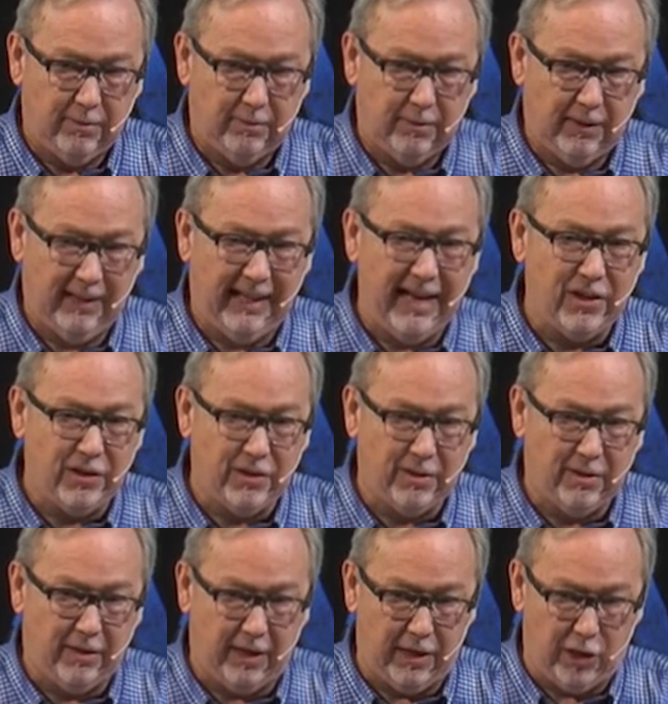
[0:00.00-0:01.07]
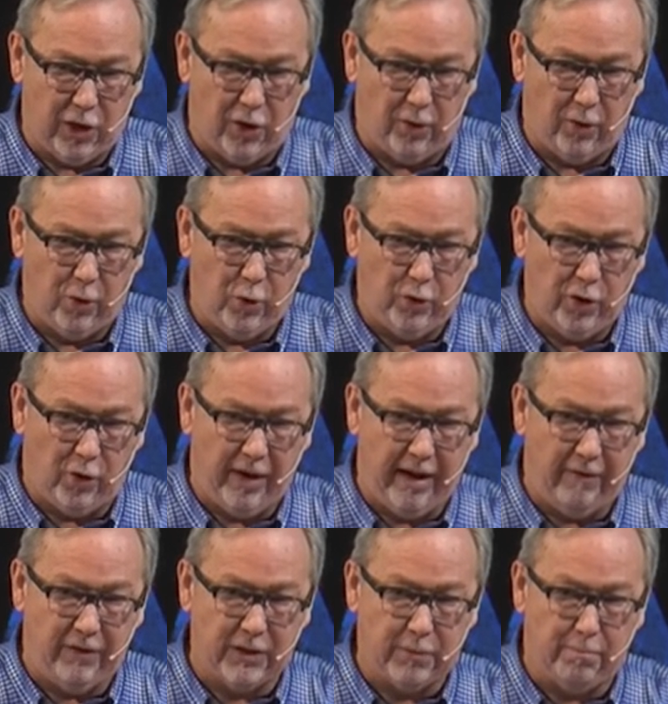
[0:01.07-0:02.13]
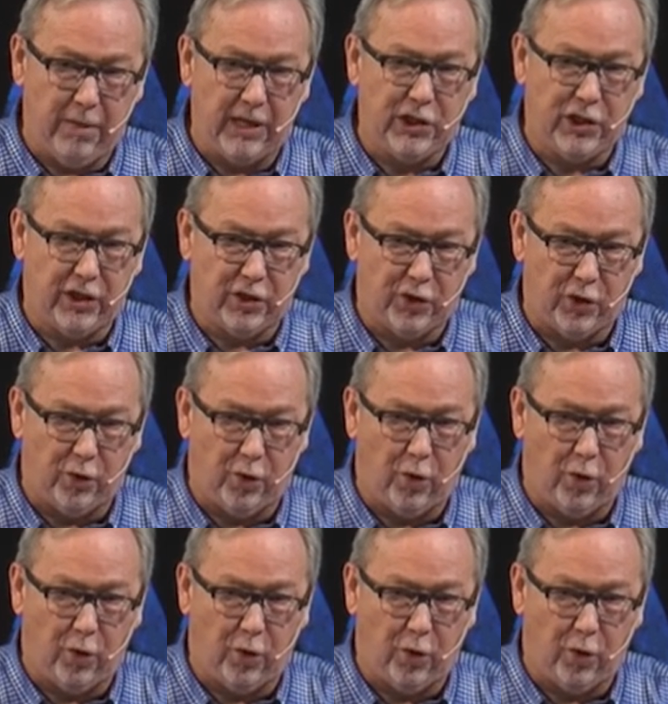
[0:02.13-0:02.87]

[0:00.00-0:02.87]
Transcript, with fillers: less than you, who don't have as much as you,